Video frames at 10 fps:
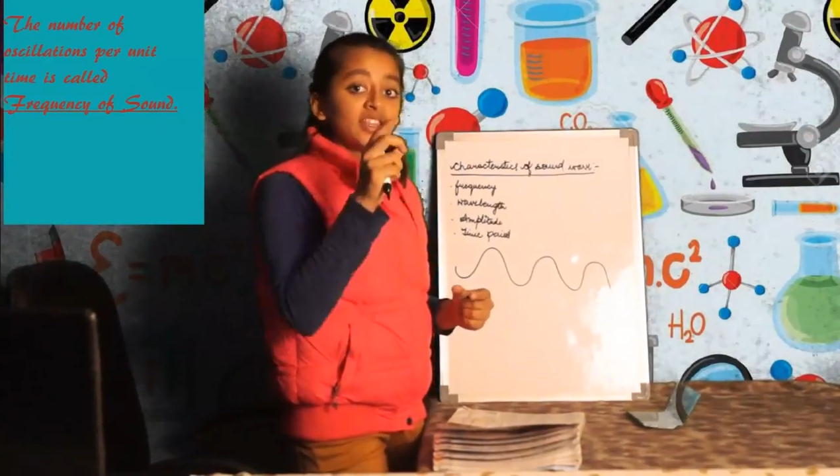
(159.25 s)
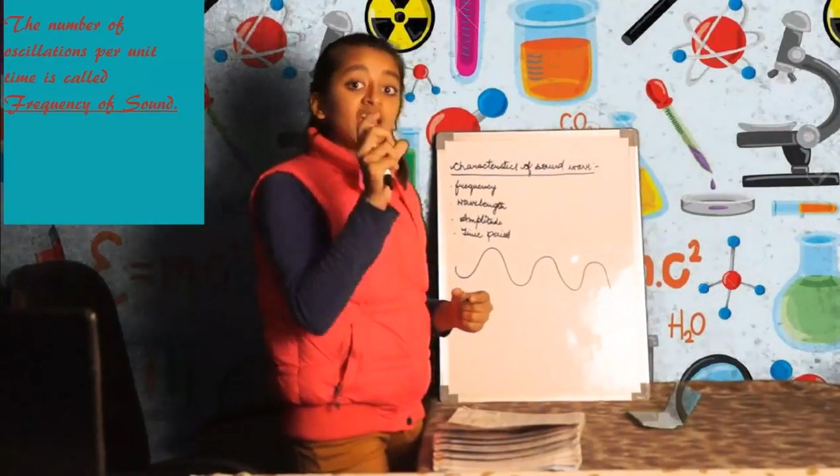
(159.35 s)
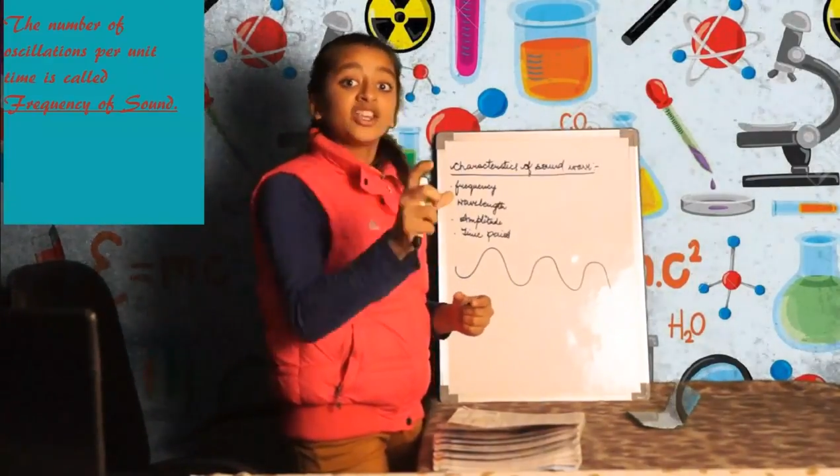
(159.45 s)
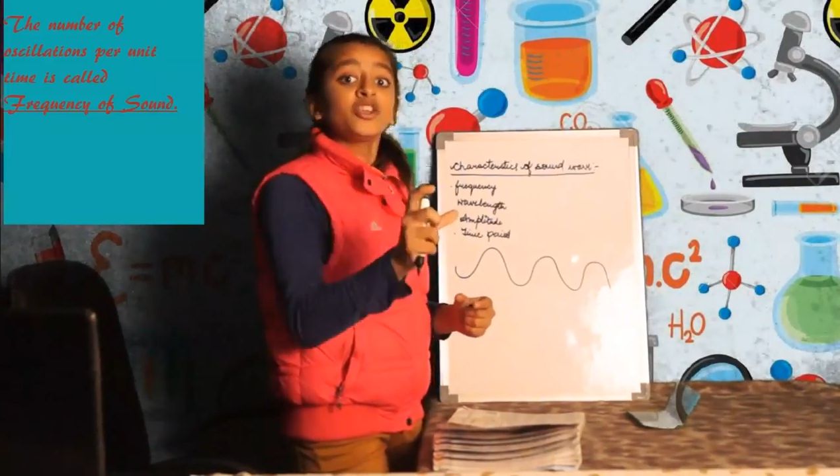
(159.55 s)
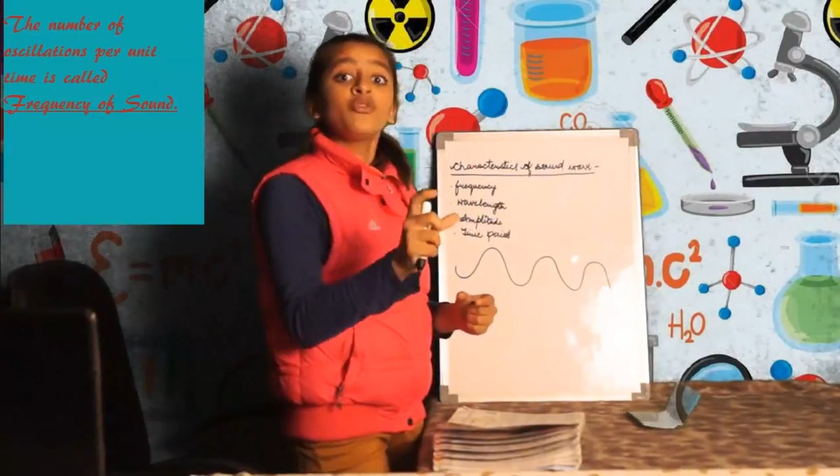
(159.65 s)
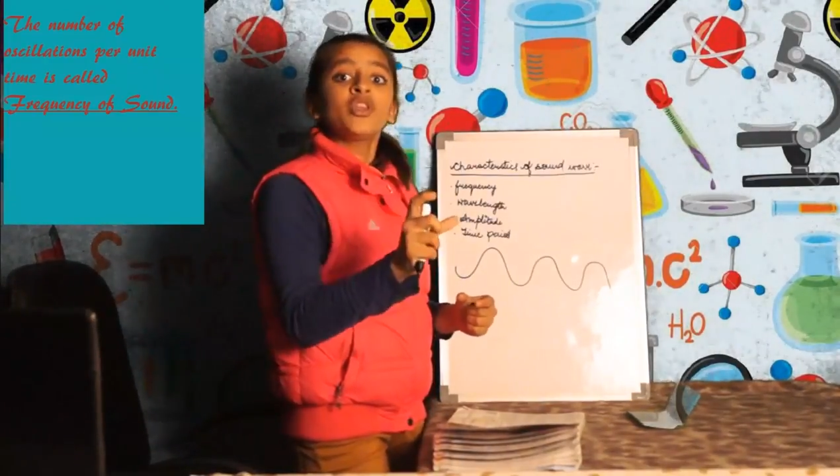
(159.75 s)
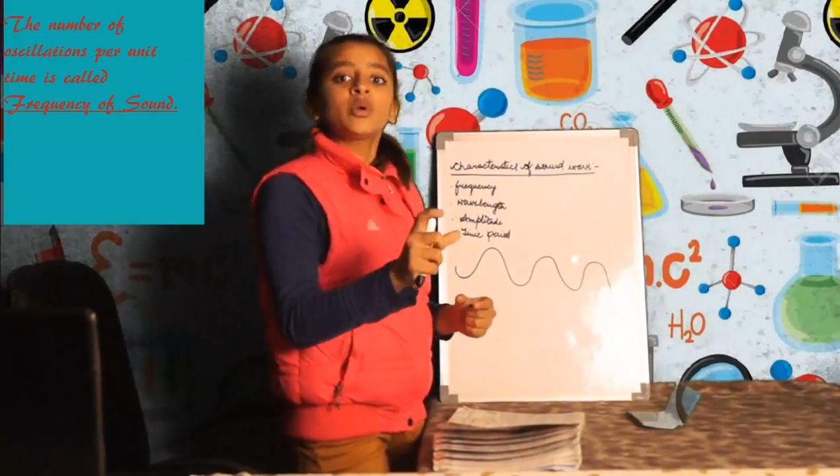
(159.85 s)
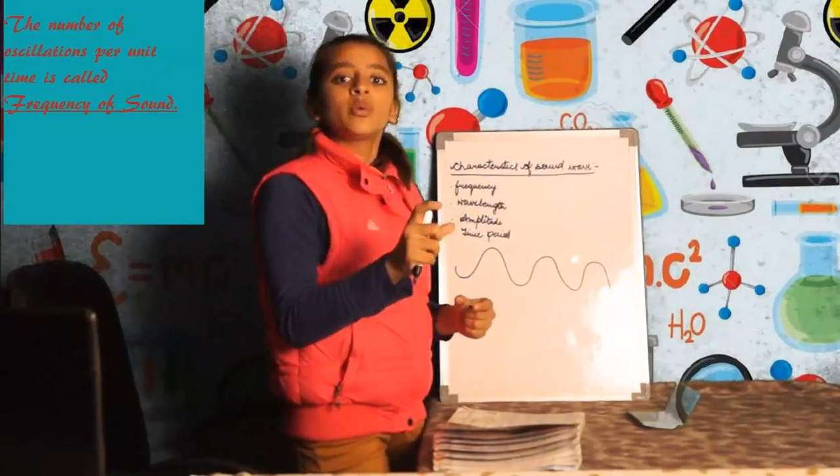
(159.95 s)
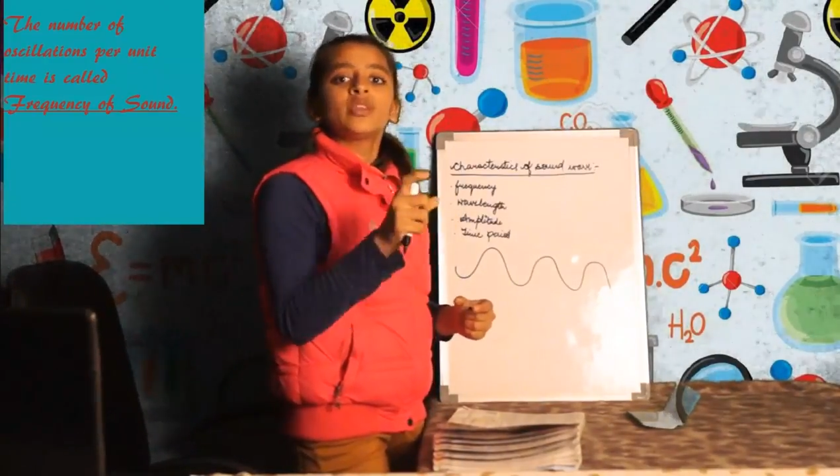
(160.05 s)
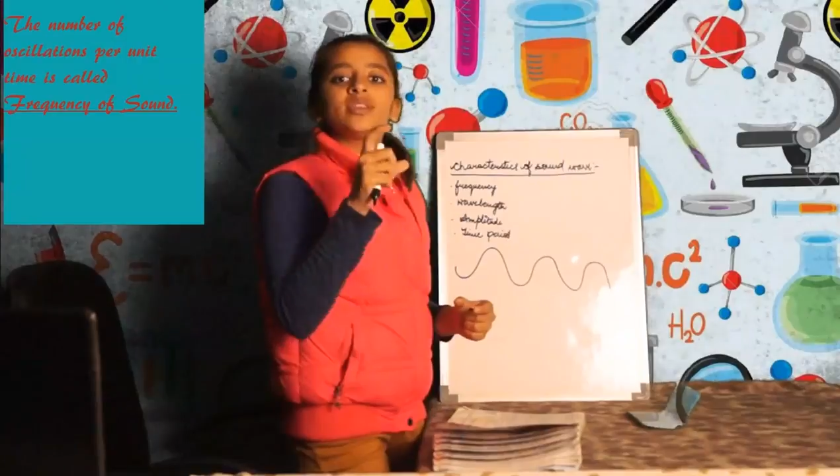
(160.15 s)
then your
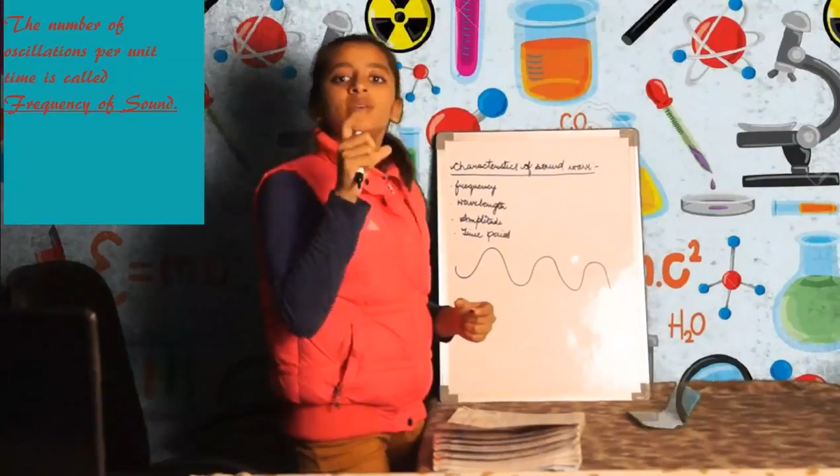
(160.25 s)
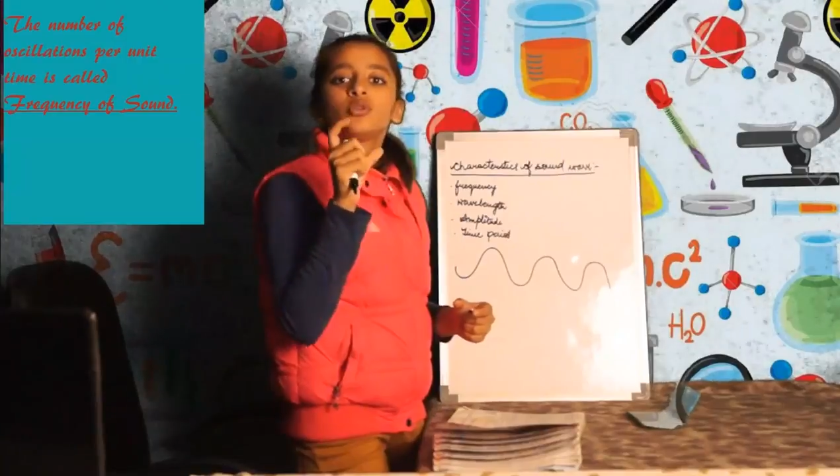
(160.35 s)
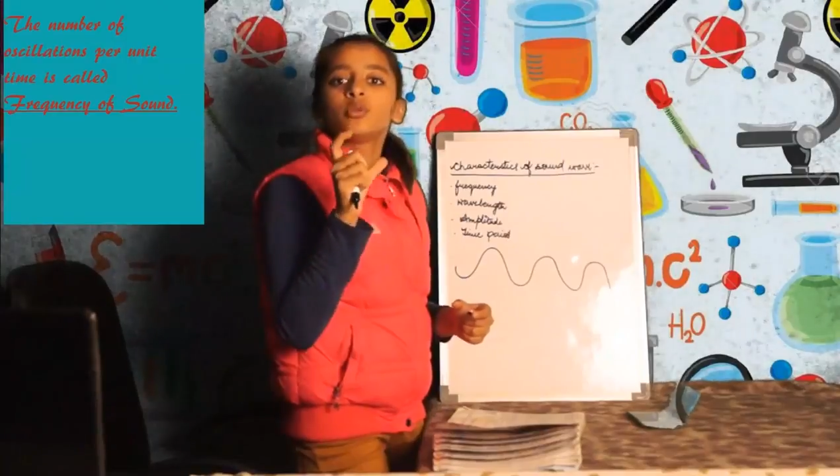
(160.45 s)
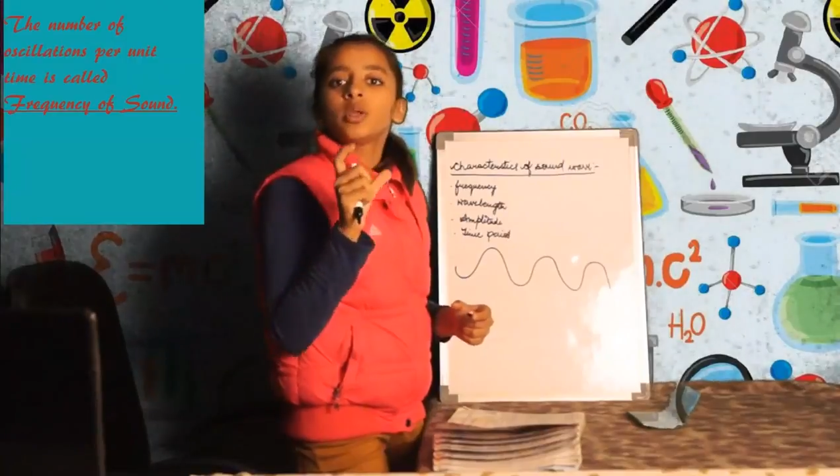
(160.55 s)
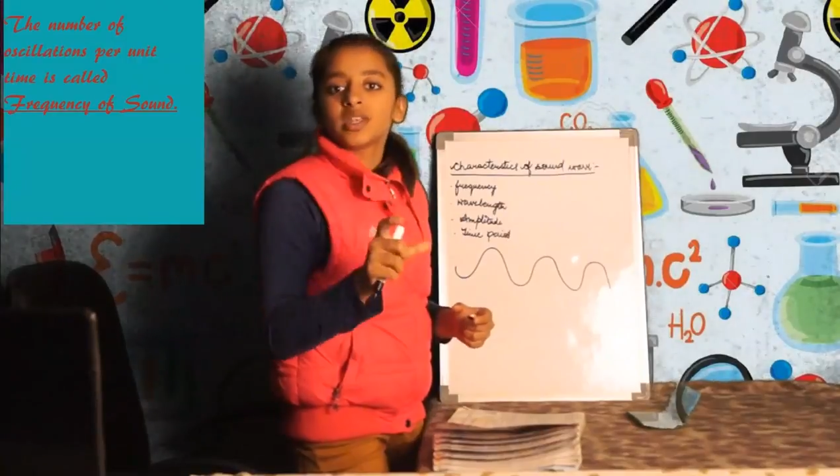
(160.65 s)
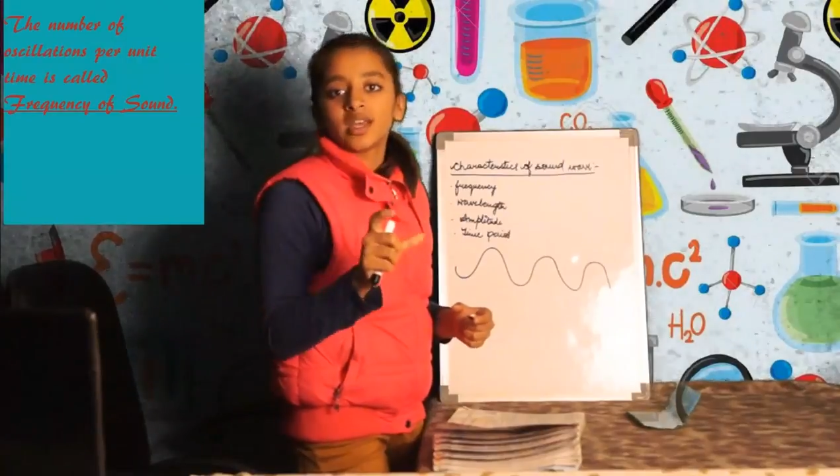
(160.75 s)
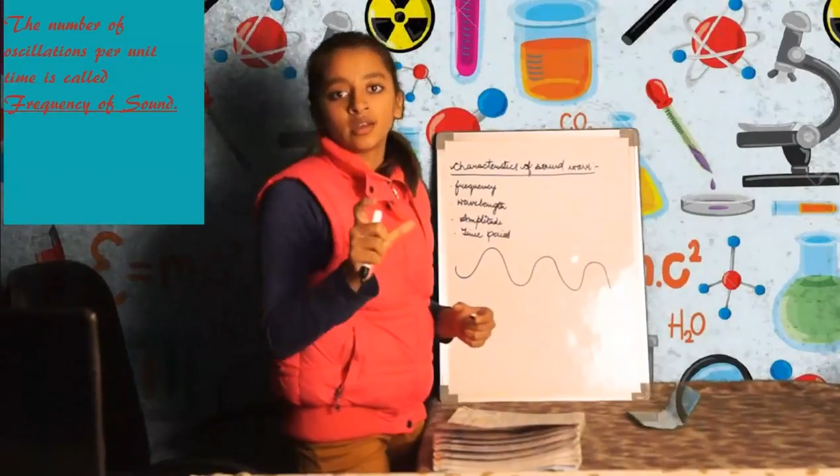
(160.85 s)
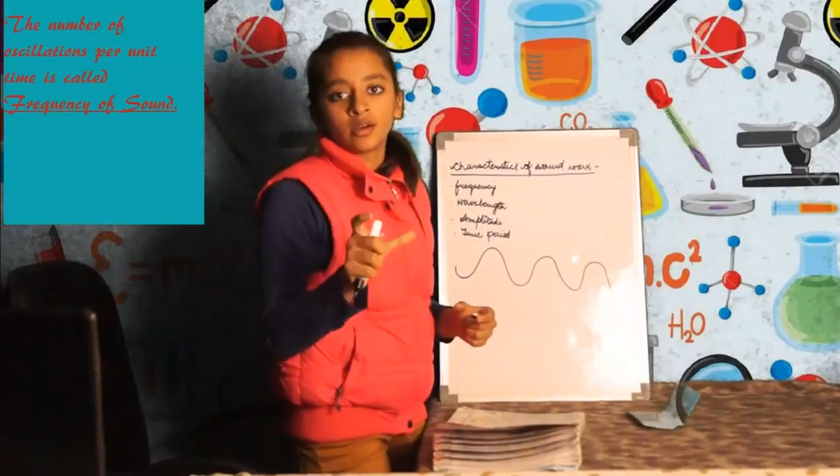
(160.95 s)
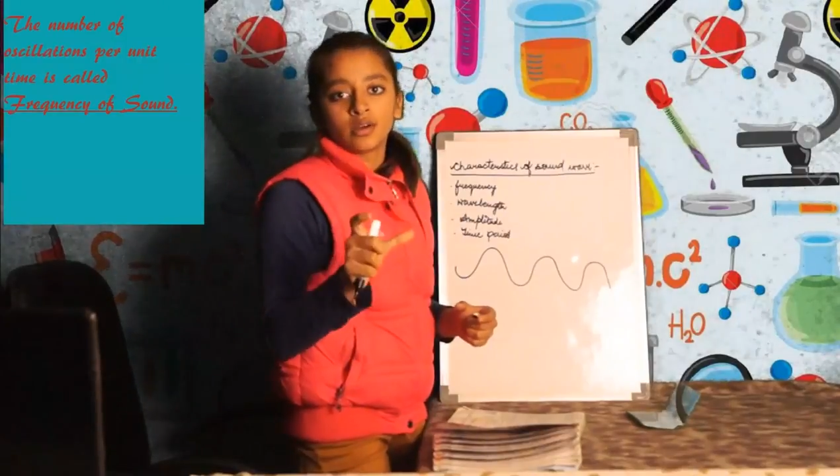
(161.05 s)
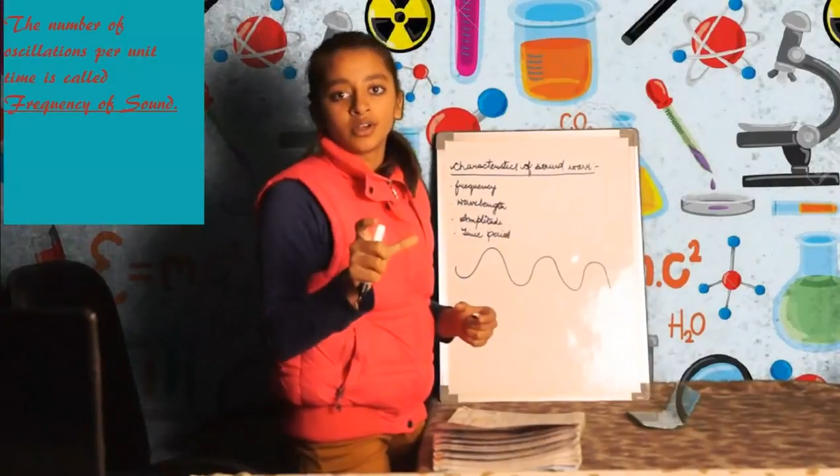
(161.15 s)
frequency would be
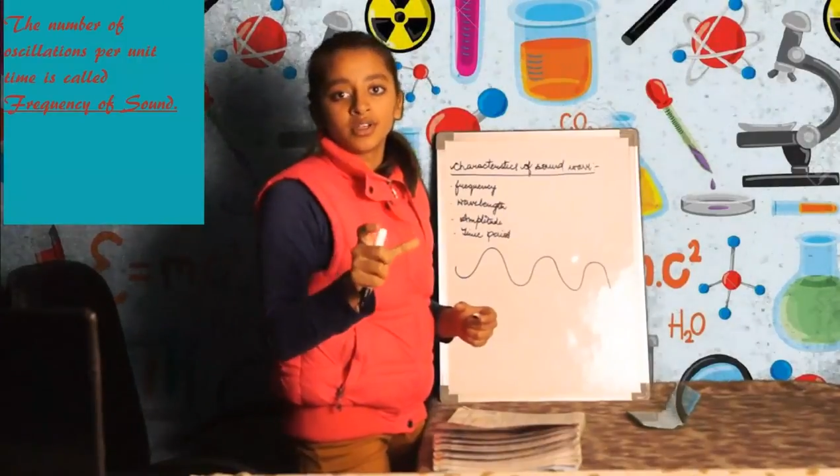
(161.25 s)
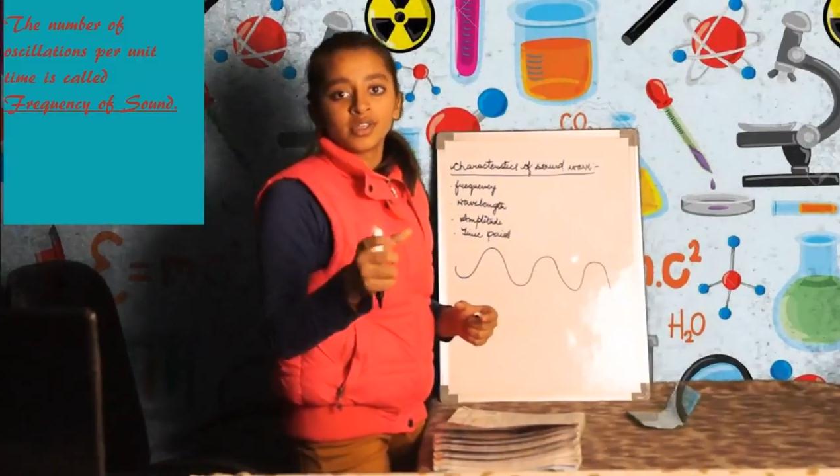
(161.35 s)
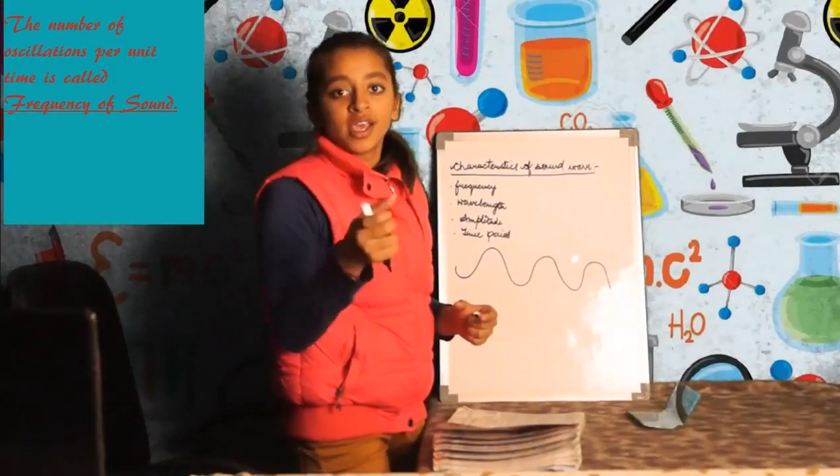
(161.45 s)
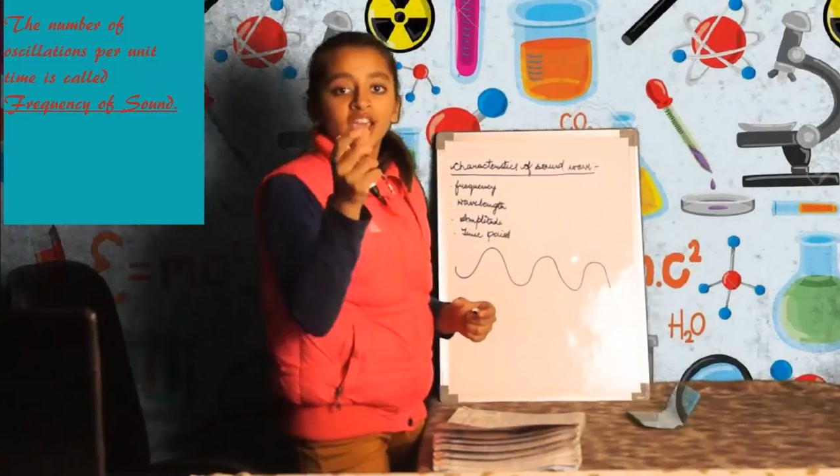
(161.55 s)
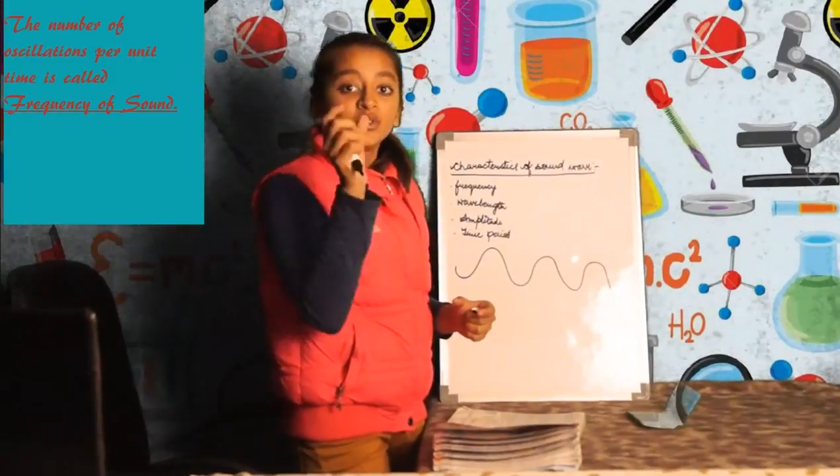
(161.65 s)
10 Hertz,